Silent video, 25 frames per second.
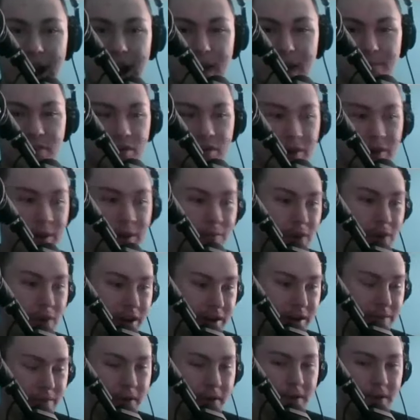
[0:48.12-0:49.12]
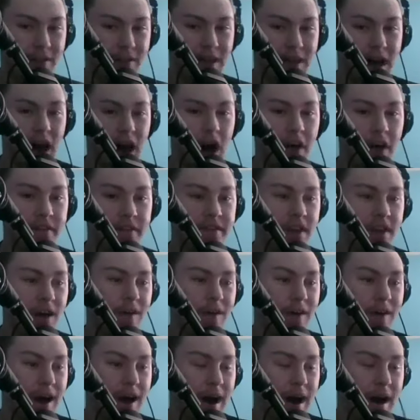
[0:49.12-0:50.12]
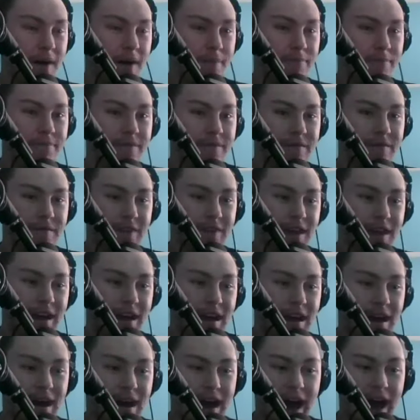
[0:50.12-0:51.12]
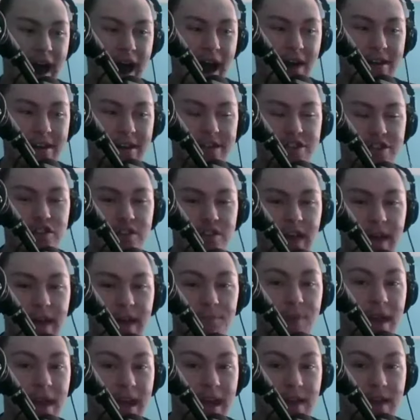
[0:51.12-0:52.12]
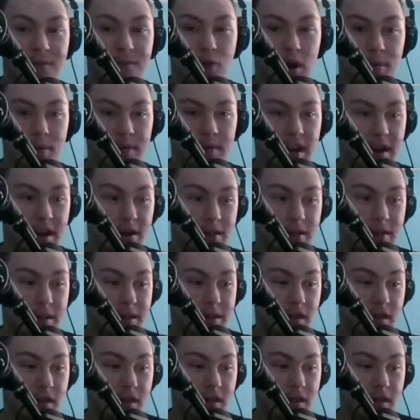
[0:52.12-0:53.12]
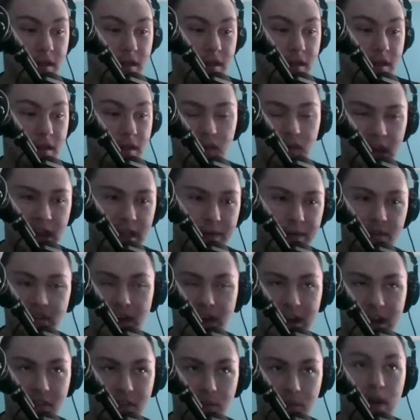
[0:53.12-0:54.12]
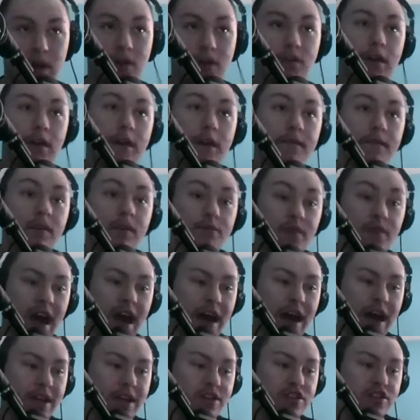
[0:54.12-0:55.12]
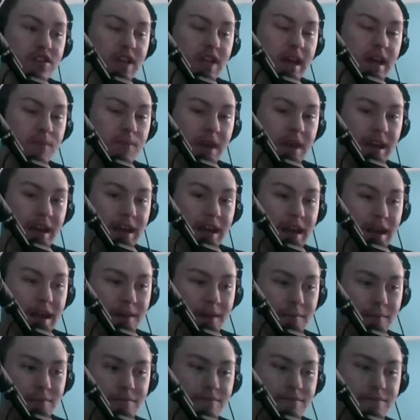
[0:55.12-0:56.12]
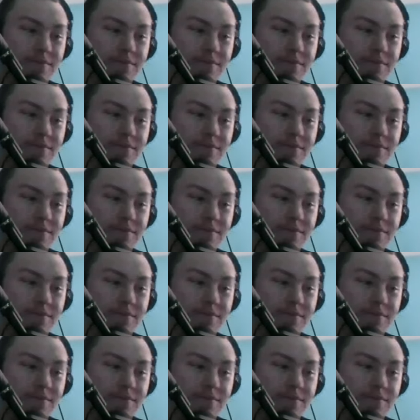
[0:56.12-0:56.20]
I'm doing wonderful. Also, how did you like being in Warped? I know that the season finale was last week or whatever, but how did you like being in it?